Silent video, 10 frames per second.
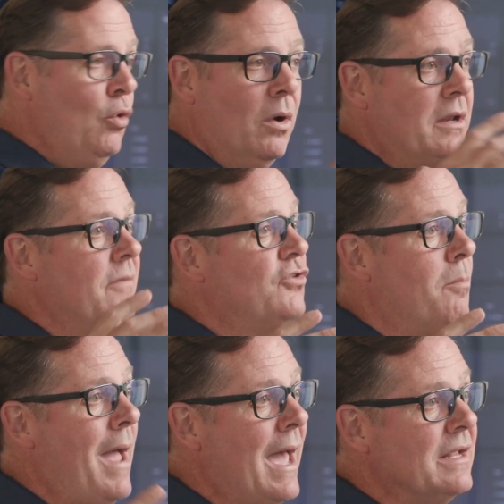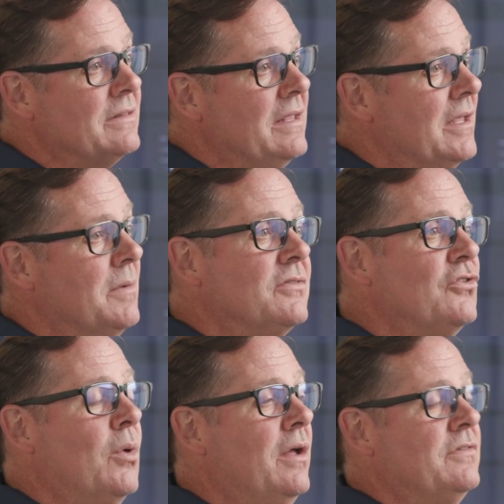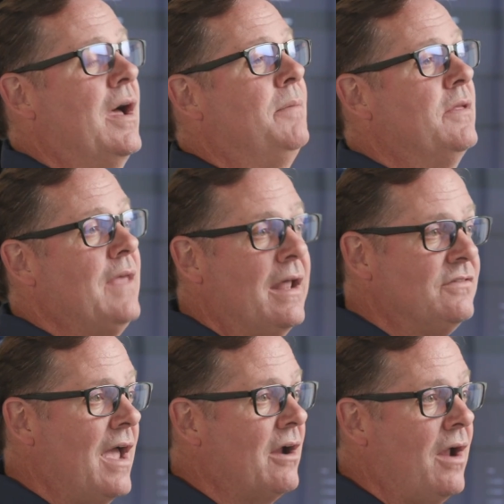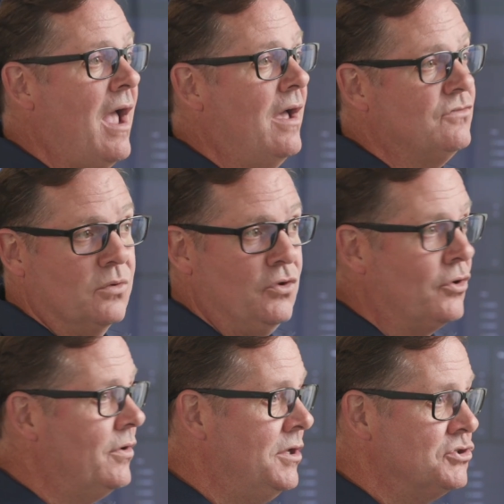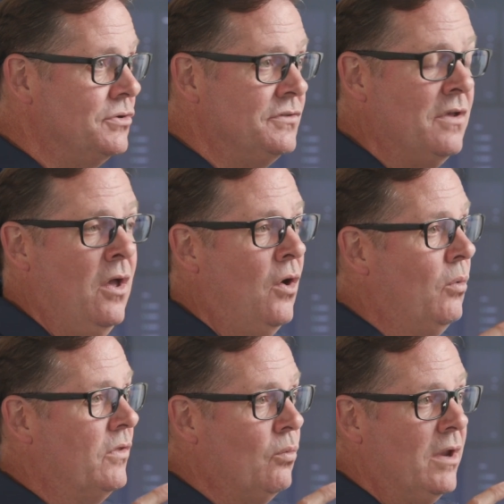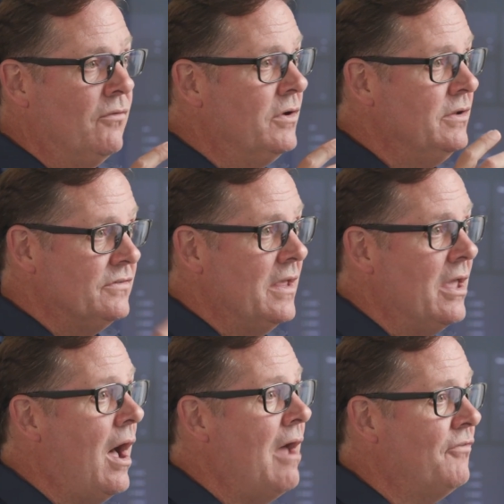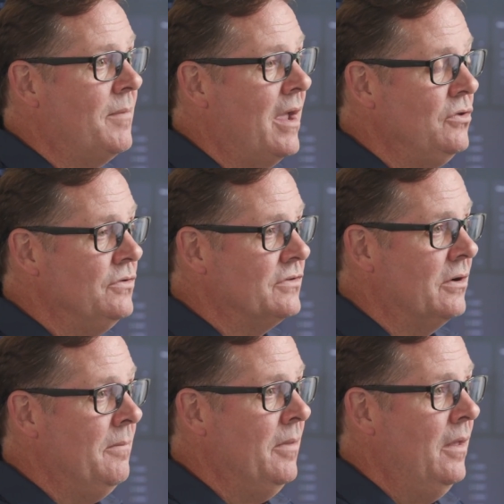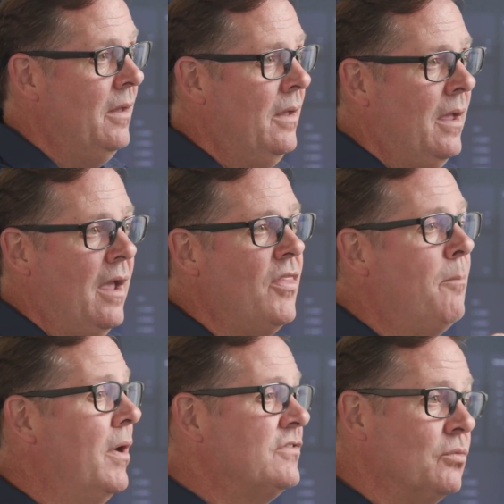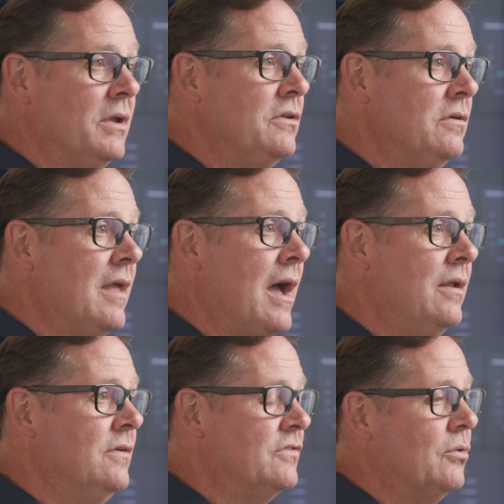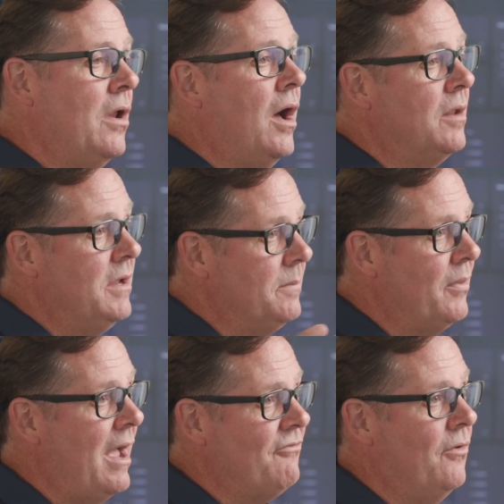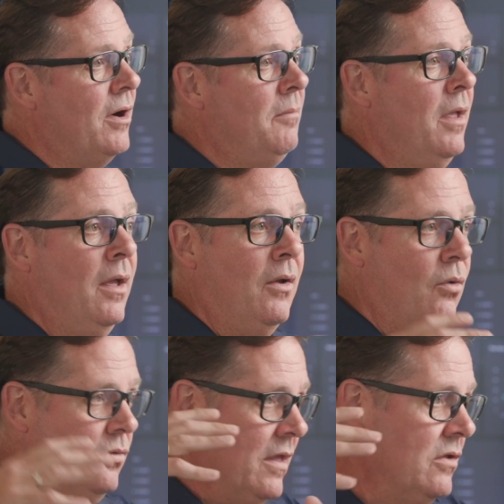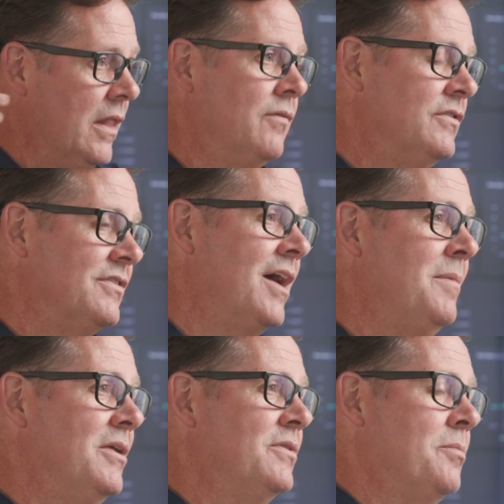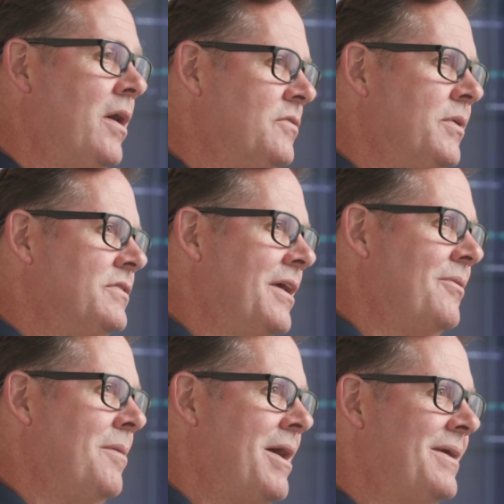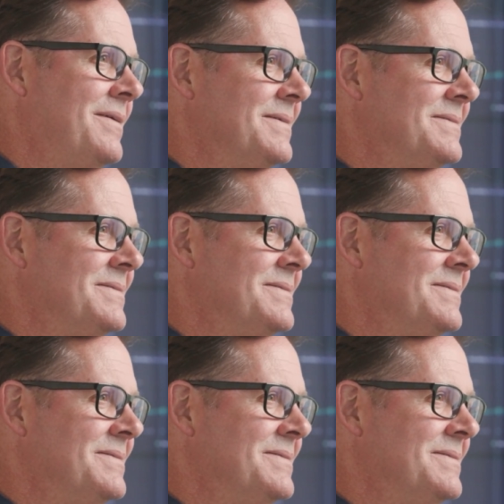You want to dramatically limit the dwell time that attacker has with your credentials, with whatever it is they got from that user. And the best way to do that is through an automated platform that leverages automated response plays like GreyMatter.